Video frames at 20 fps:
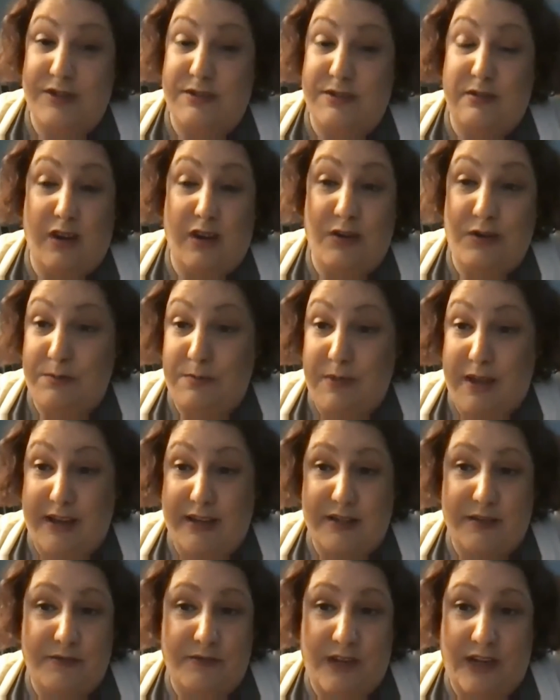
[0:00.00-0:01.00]
and going back
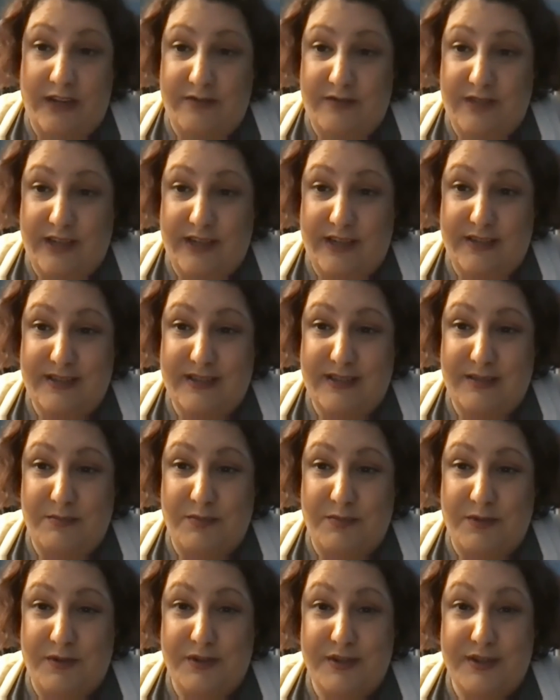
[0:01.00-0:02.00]
to five days in
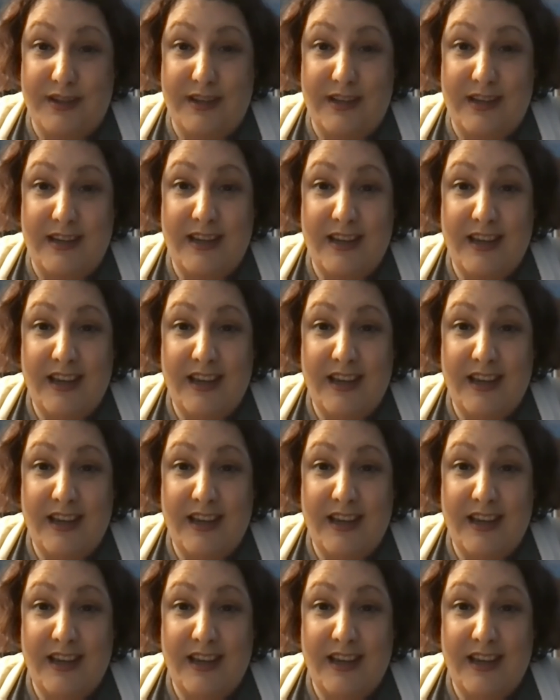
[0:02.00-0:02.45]
person.